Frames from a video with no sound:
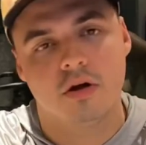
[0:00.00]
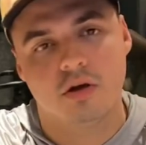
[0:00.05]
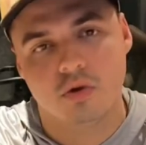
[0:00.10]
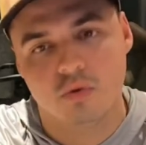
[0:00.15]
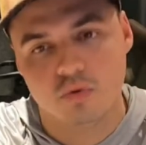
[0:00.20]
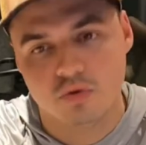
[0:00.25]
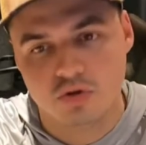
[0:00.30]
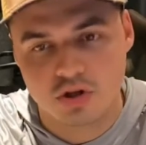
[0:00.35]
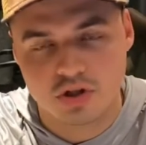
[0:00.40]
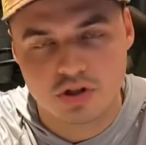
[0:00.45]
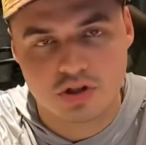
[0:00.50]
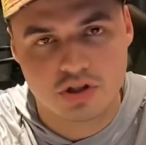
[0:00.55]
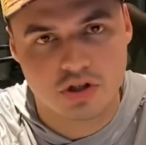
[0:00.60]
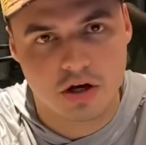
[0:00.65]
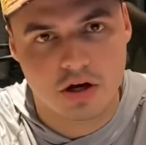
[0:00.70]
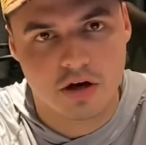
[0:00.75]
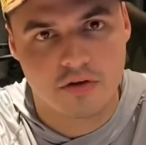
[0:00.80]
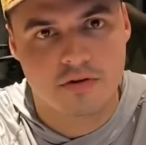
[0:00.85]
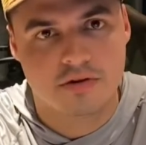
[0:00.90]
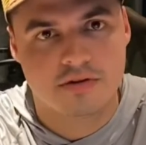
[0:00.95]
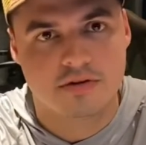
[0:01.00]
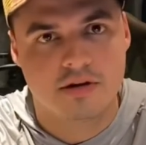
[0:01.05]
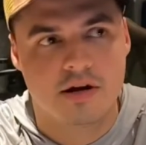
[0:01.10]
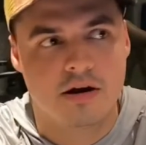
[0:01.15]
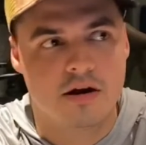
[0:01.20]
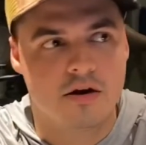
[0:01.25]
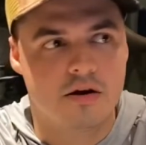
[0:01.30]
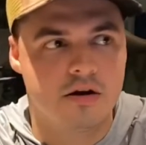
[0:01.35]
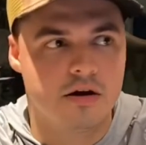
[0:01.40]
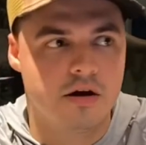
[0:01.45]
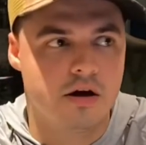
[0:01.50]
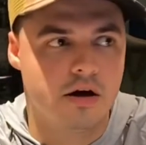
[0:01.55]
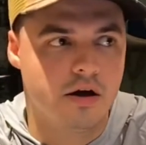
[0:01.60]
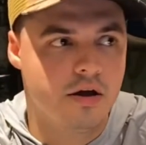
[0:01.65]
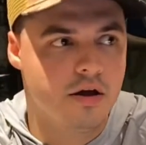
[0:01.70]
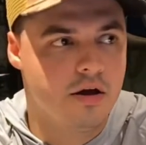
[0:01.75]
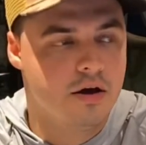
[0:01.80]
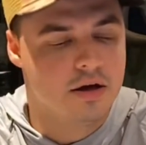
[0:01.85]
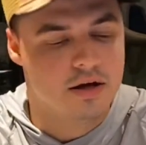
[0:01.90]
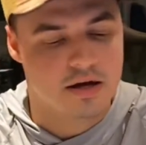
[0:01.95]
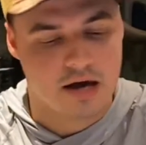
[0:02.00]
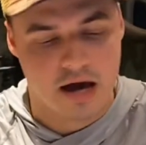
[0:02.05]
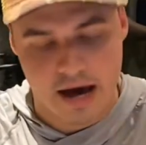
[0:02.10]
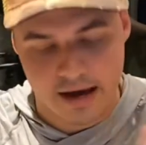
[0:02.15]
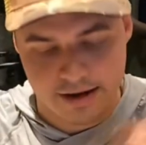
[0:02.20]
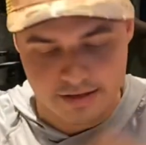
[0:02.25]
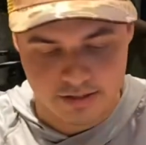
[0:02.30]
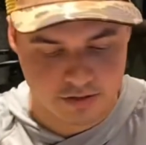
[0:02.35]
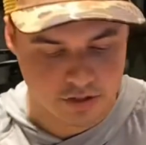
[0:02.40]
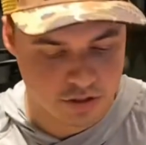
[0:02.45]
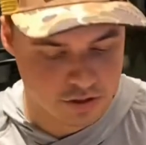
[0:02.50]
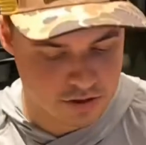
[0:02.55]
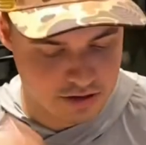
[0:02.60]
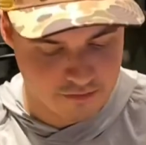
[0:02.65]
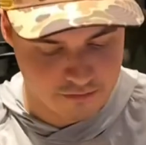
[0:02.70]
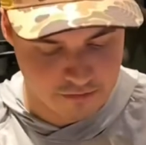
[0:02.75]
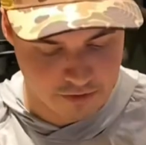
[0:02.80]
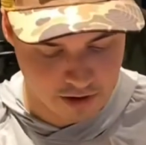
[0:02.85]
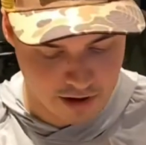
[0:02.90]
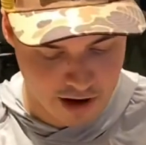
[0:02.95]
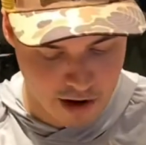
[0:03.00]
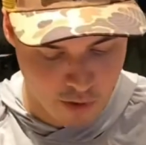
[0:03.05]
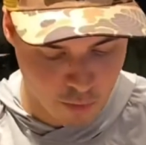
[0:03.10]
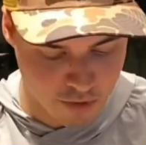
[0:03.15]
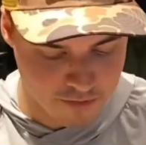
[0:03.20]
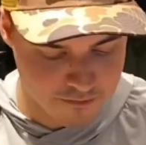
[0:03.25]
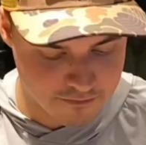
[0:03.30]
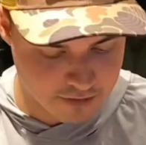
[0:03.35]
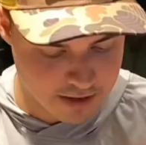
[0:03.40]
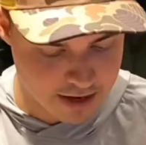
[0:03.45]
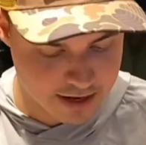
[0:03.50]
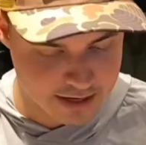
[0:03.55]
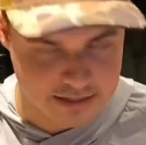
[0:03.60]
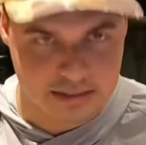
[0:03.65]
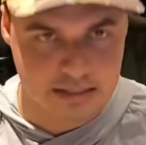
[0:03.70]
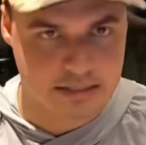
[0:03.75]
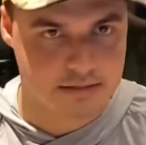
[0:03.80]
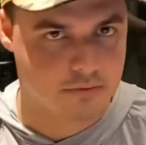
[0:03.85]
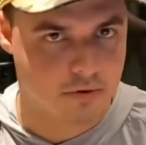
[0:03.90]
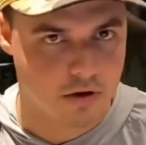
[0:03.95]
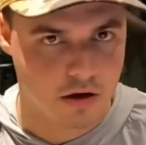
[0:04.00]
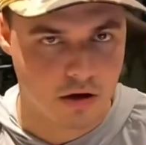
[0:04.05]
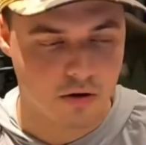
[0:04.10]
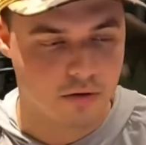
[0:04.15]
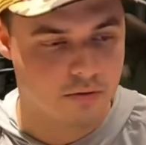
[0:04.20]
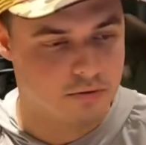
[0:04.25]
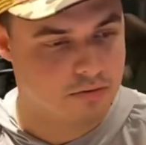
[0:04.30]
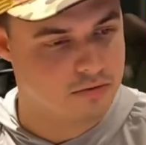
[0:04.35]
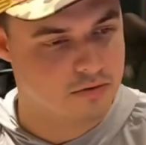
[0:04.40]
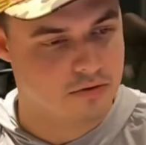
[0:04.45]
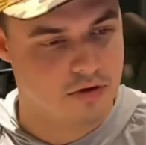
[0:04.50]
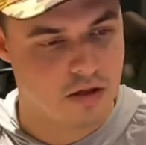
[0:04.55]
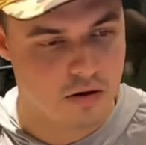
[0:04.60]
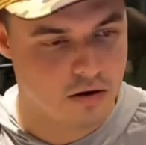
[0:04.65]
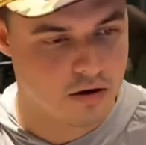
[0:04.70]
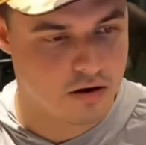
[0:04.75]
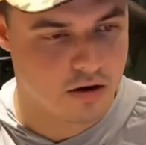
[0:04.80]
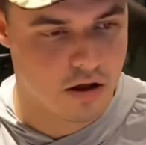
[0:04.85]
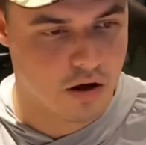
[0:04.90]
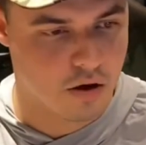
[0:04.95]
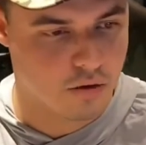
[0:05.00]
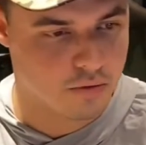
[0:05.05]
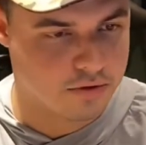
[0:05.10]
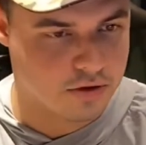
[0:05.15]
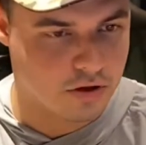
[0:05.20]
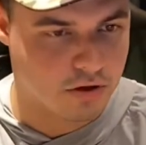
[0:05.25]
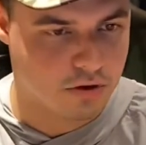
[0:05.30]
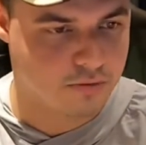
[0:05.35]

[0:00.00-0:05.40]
you were just stuck on this area, constantly trying to figure out what flies to throw. No.